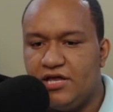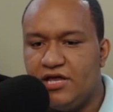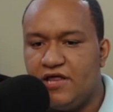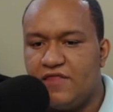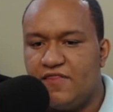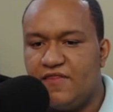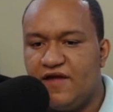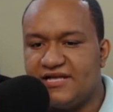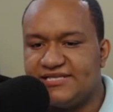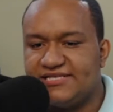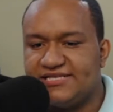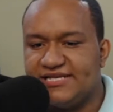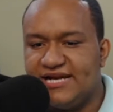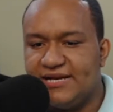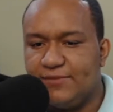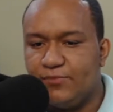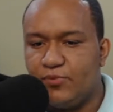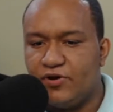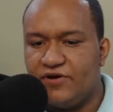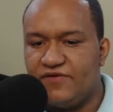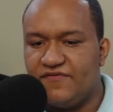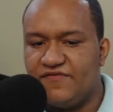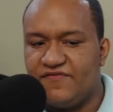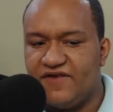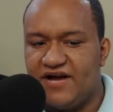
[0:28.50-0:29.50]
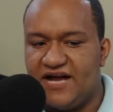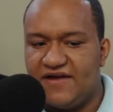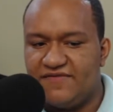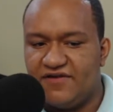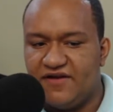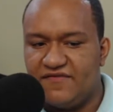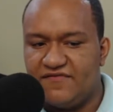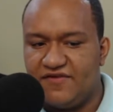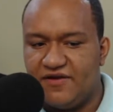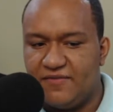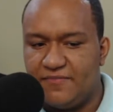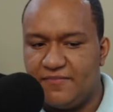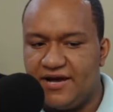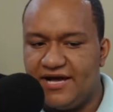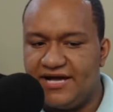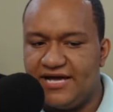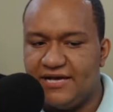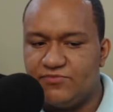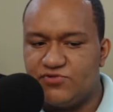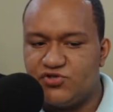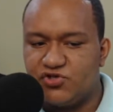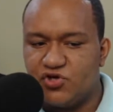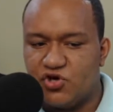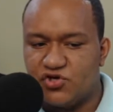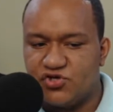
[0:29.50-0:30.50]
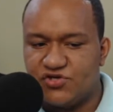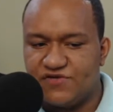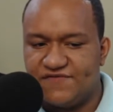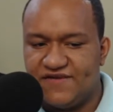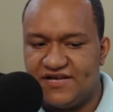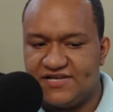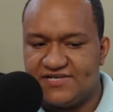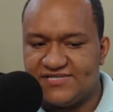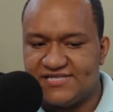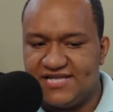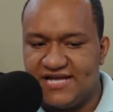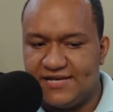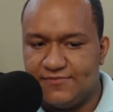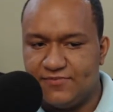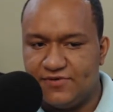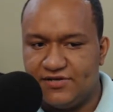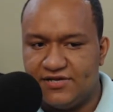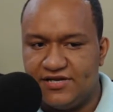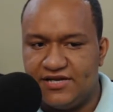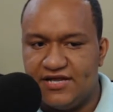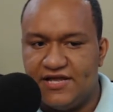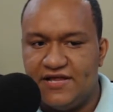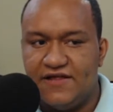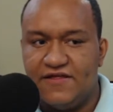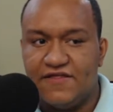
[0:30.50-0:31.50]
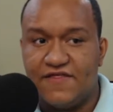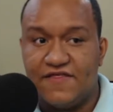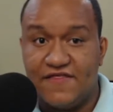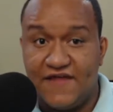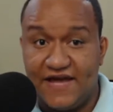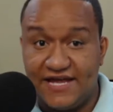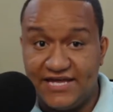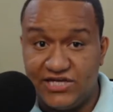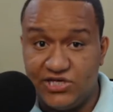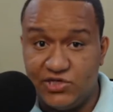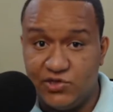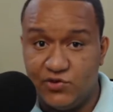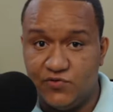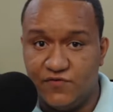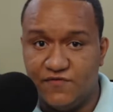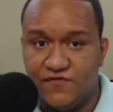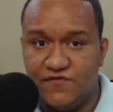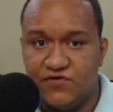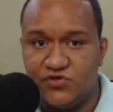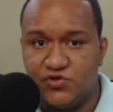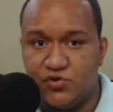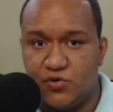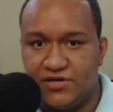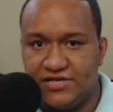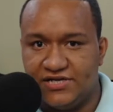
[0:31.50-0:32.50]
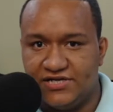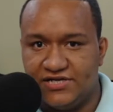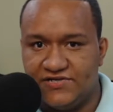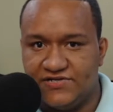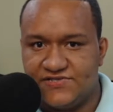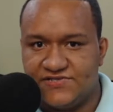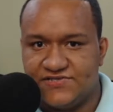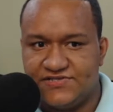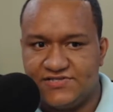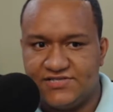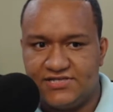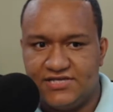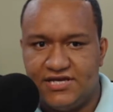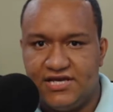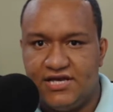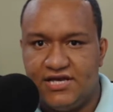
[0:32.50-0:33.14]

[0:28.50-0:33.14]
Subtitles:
99.5 FM. I am Joshua Van-Sluytman. Thank you for joining us.